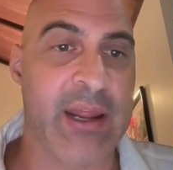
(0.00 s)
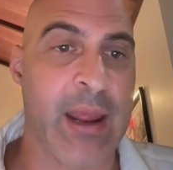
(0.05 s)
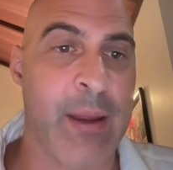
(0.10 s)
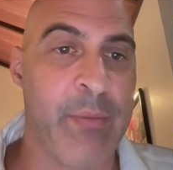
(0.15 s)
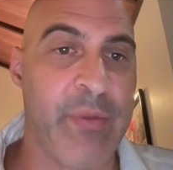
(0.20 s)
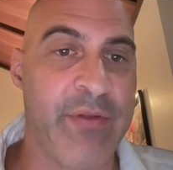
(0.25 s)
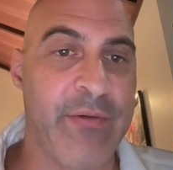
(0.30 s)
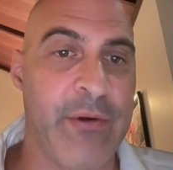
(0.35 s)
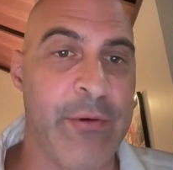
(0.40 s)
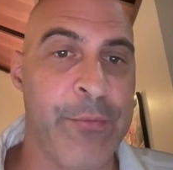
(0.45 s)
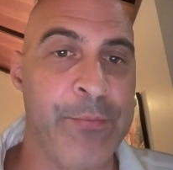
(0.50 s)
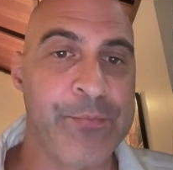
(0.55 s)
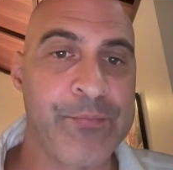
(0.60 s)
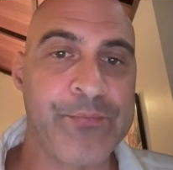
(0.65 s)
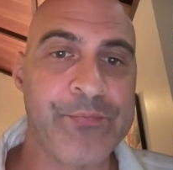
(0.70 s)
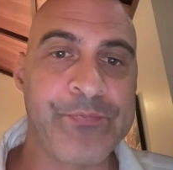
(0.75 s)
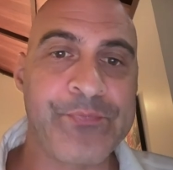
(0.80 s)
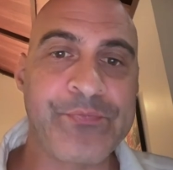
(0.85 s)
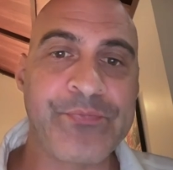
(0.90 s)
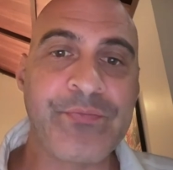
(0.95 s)
came through.
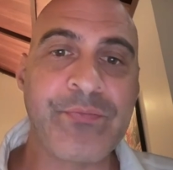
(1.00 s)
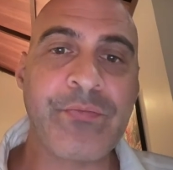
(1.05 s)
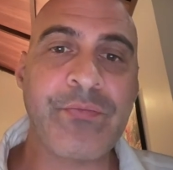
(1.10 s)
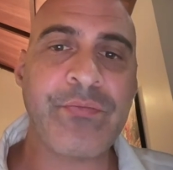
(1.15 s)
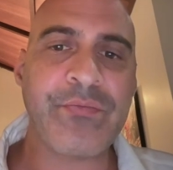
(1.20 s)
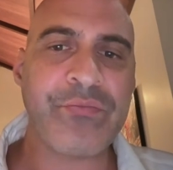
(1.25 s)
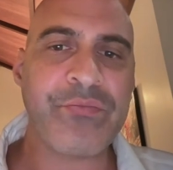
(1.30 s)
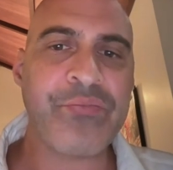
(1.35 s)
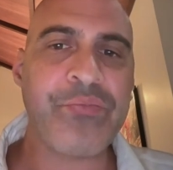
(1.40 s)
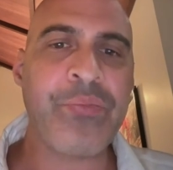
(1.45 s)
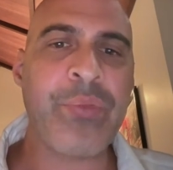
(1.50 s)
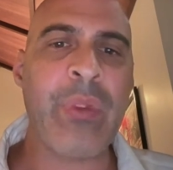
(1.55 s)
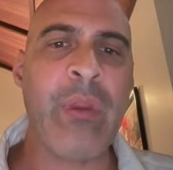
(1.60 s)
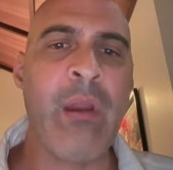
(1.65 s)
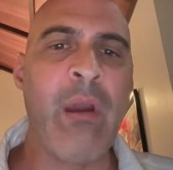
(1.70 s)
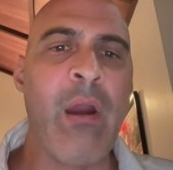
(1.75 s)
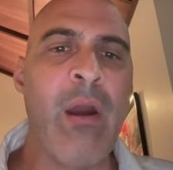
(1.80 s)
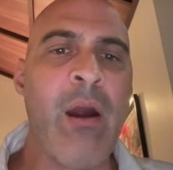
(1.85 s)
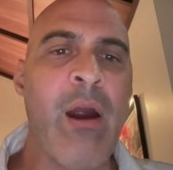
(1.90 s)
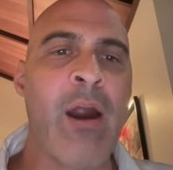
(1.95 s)

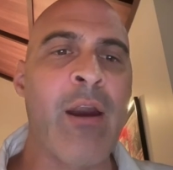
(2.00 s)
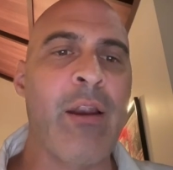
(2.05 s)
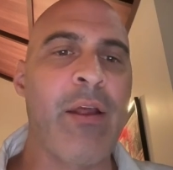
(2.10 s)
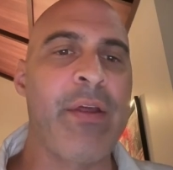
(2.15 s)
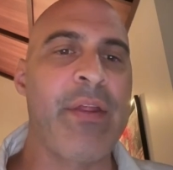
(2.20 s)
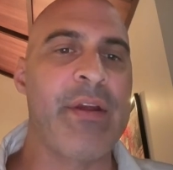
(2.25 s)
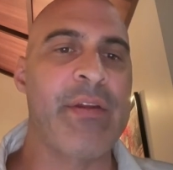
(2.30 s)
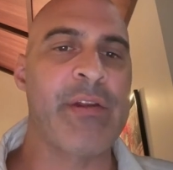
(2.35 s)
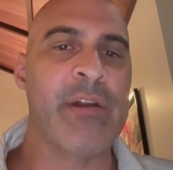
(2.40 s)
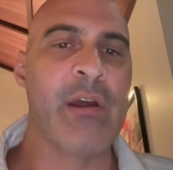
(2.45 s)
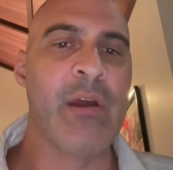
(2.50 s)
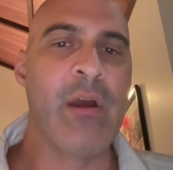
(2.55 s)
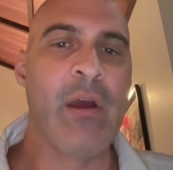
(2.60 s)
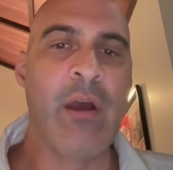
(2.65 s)
All right, look at this.